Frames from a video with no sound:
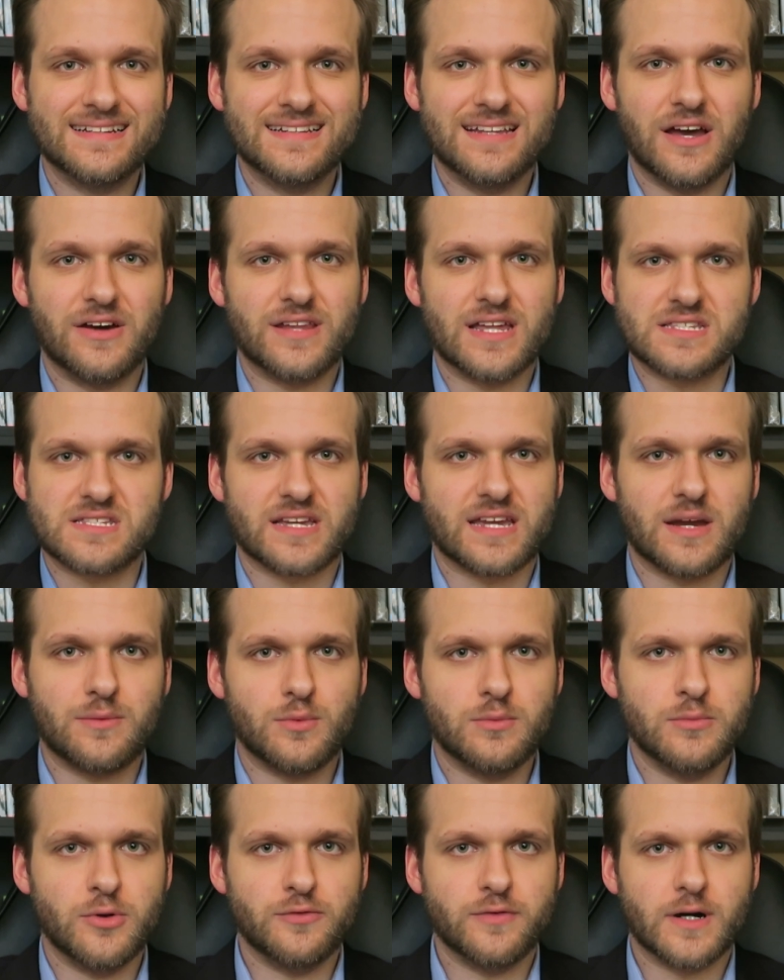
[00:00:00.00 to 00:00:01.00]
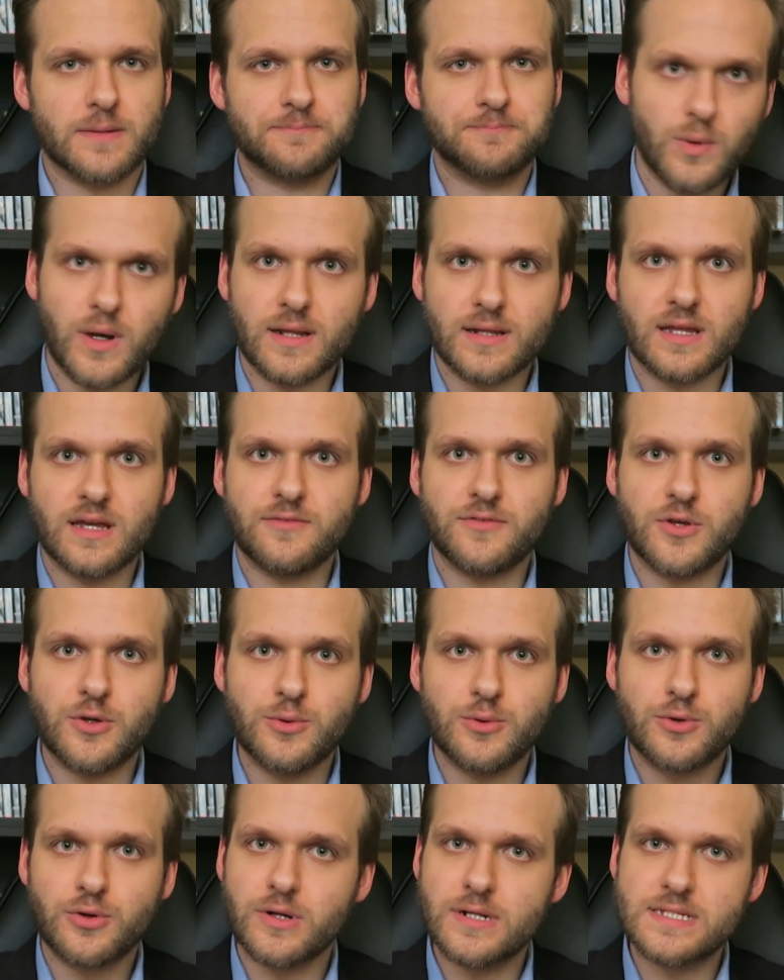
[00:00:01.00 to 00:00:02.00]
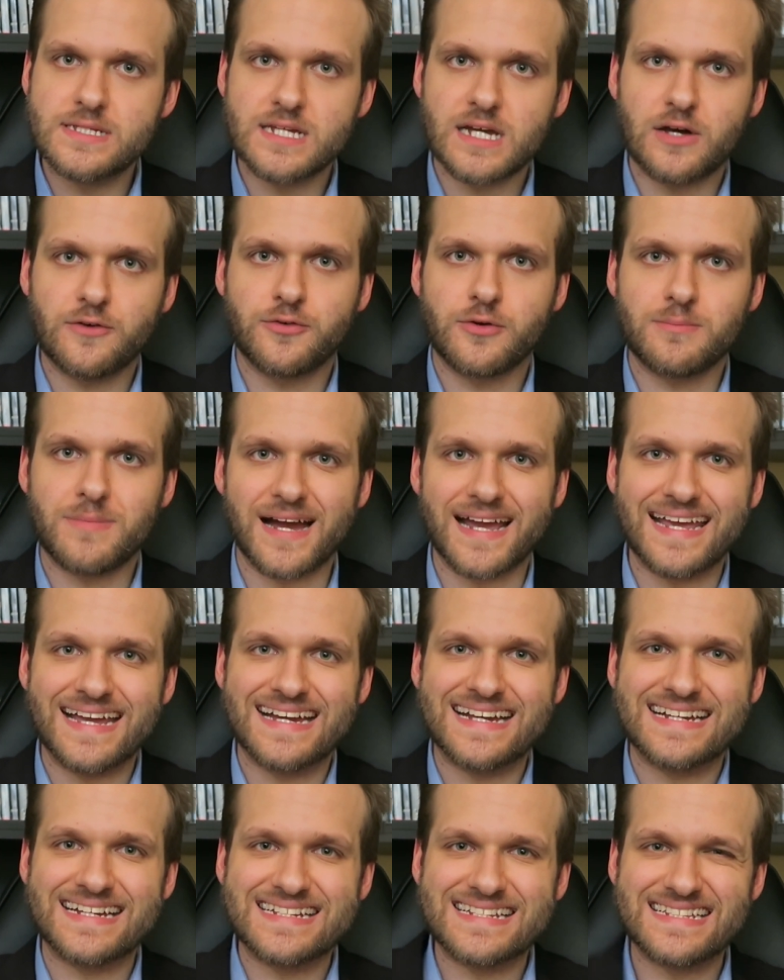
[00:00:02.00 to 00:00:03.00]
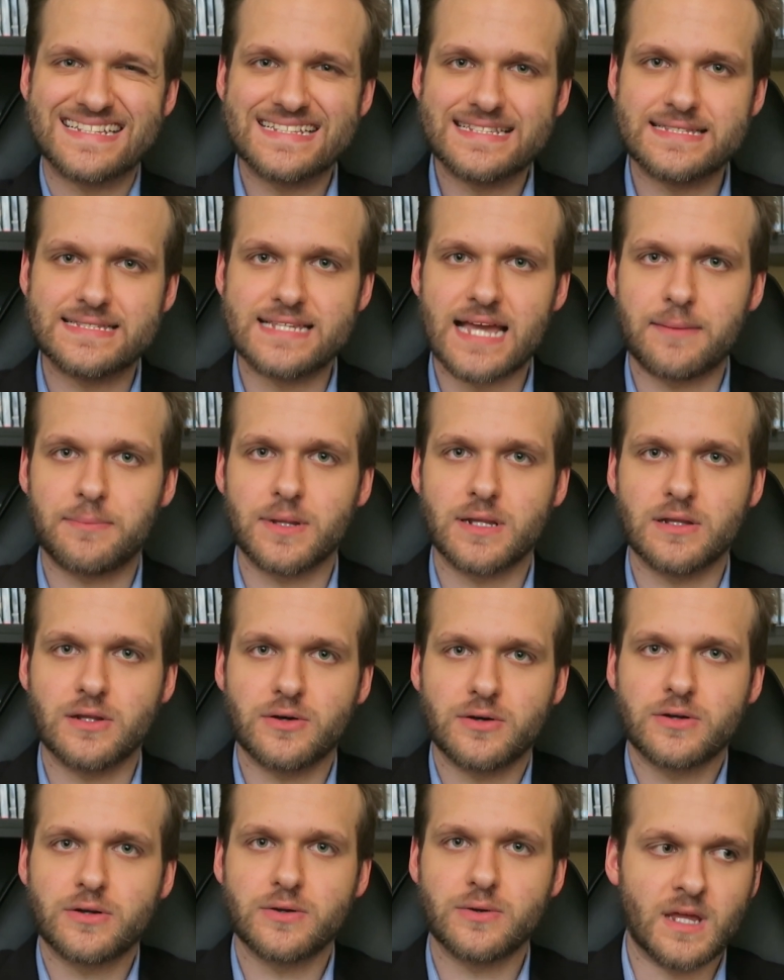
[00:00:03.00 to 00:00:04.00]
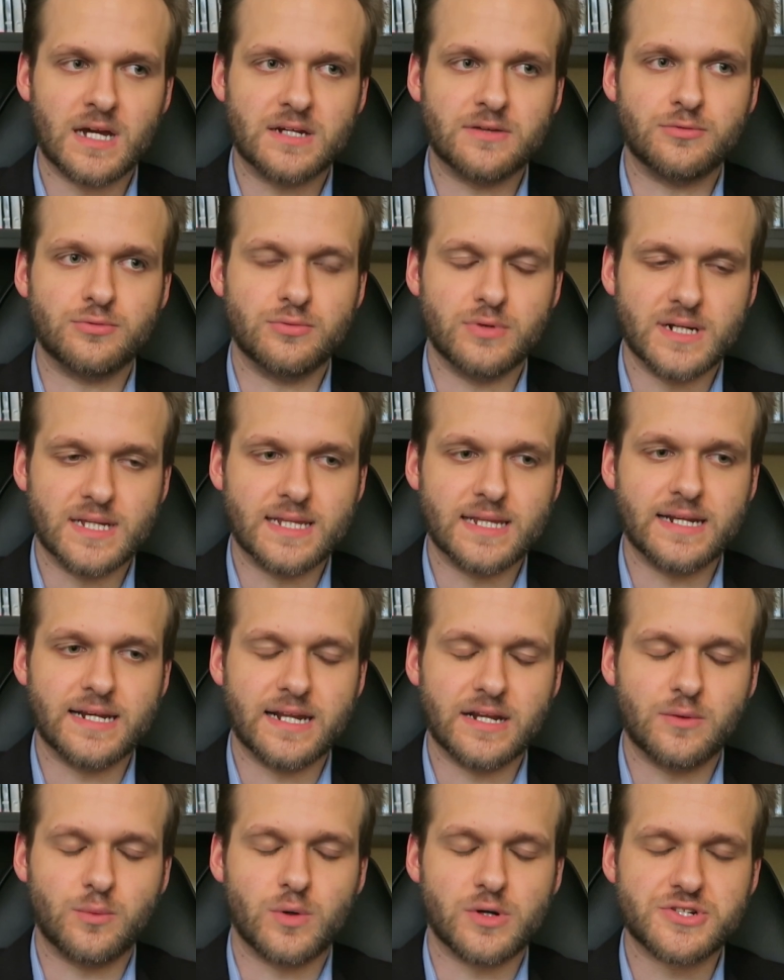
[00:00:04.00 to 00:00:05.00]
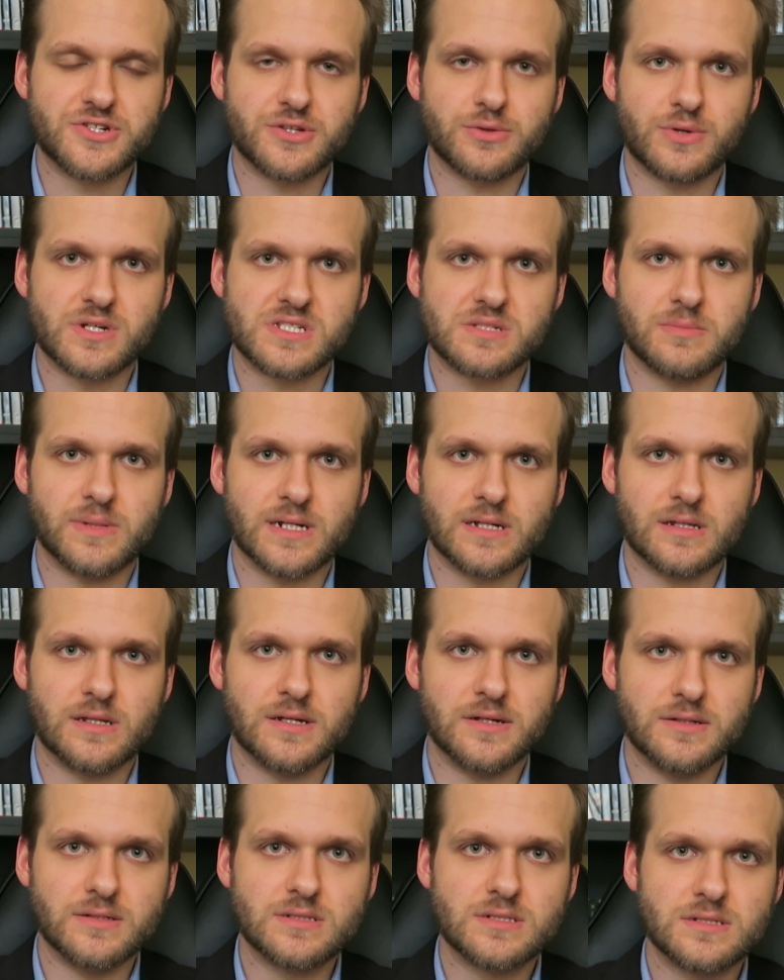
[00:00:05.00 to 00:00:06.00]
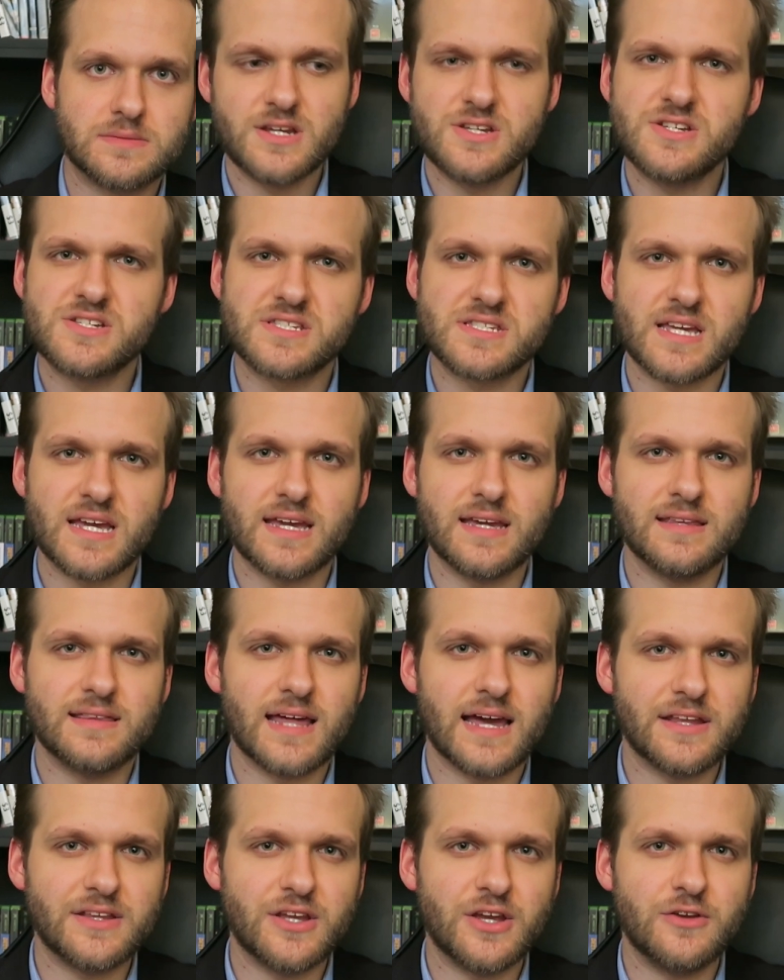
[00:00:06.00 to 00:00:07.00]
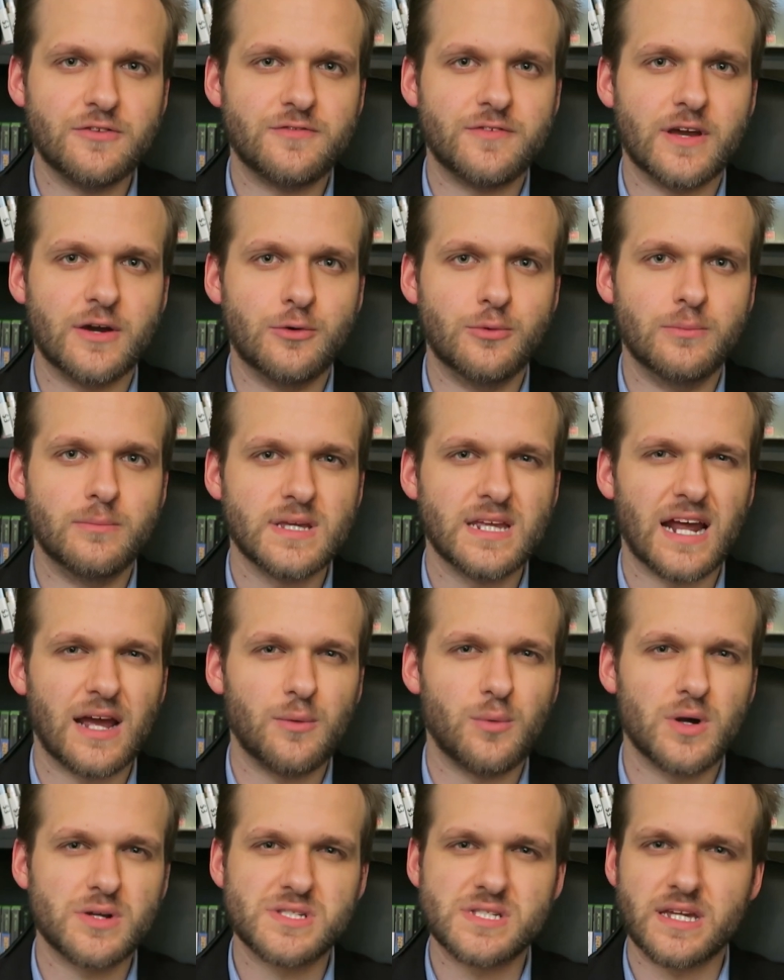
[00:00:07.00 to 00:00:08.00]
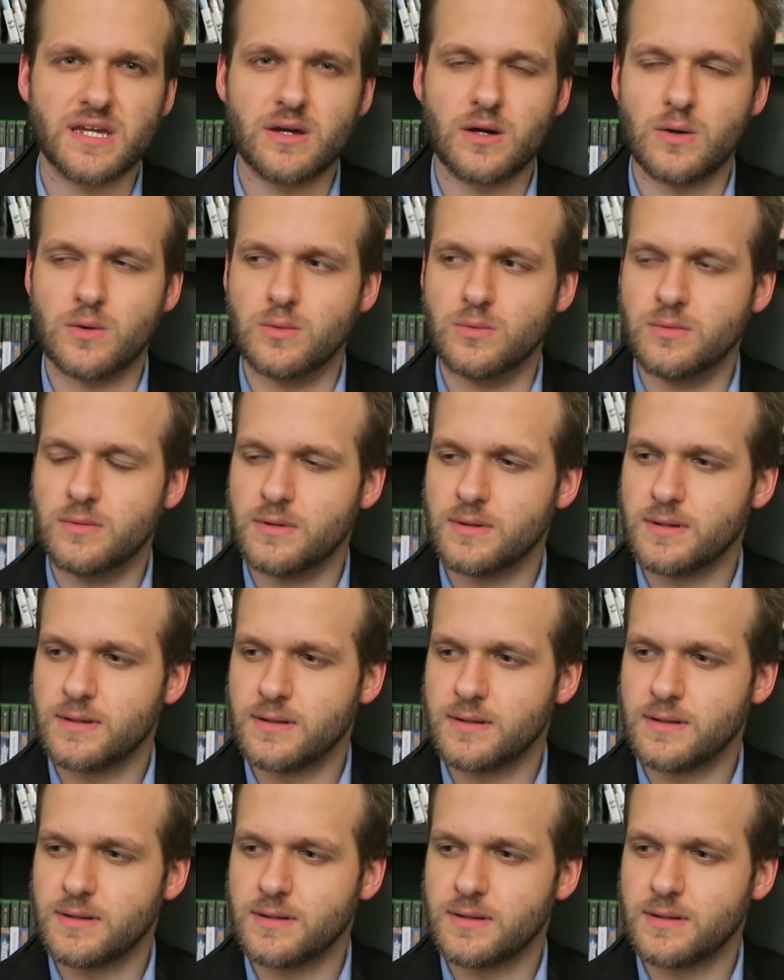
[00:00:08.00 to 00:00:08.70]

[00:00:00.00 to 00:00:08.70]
No, that's okay, we'll move on. Well, if you couldn't tell from my dapper look, I really need to wash the rest of my clothes. Did you see that new film? You know, what's it called?